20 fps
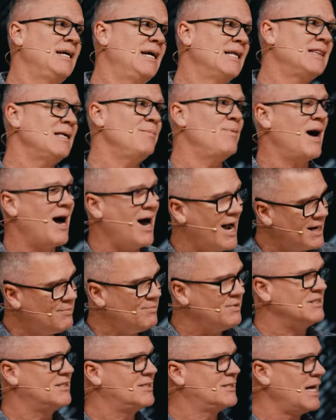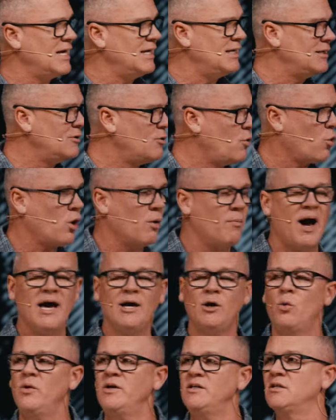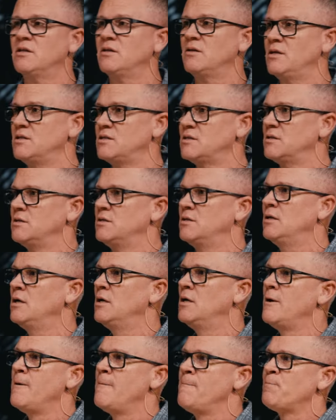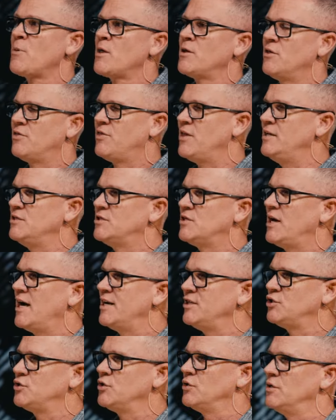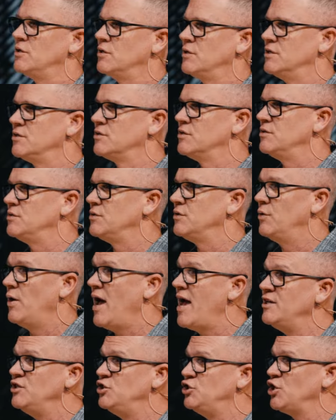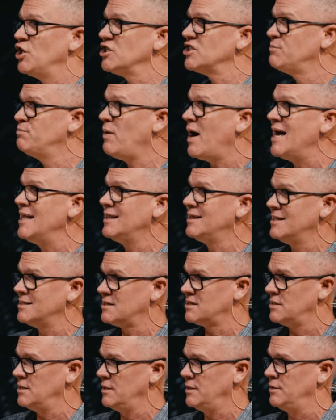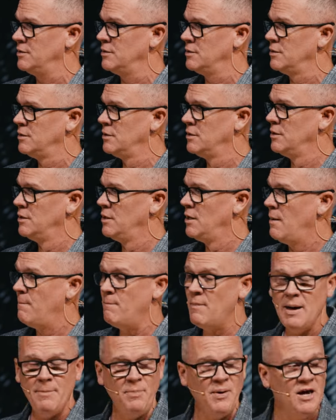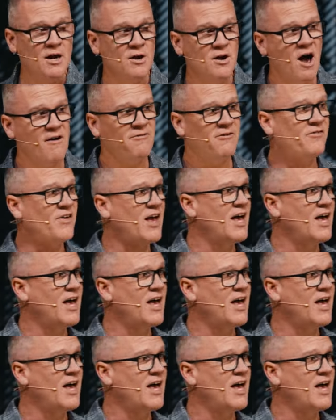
Get thee behind me, Satan? Or am I going to listen to things that I shouldn't listen to? And just by listening may be enough of a